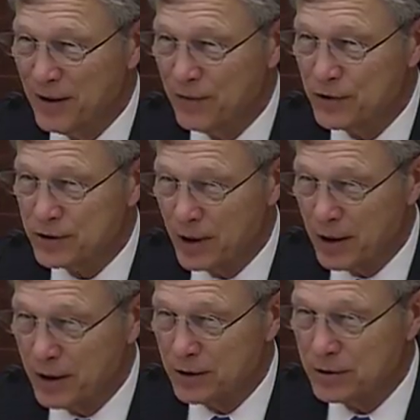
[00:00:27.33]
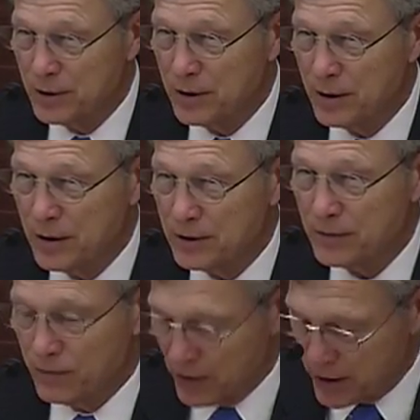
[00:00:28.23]
facilities, and
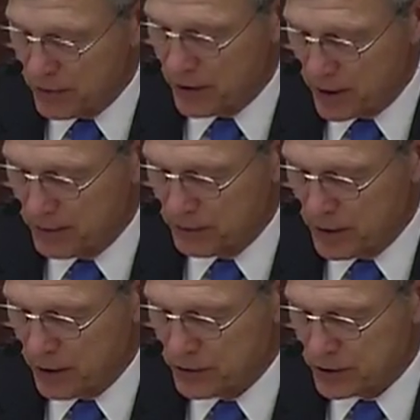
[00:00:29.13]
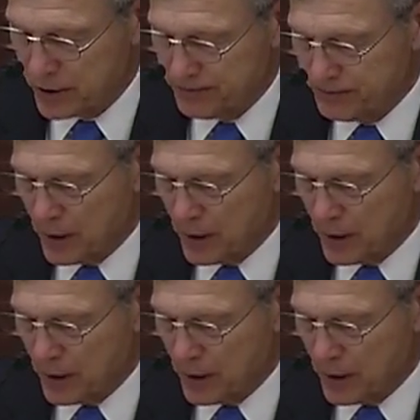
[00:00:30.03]
very, very interesting.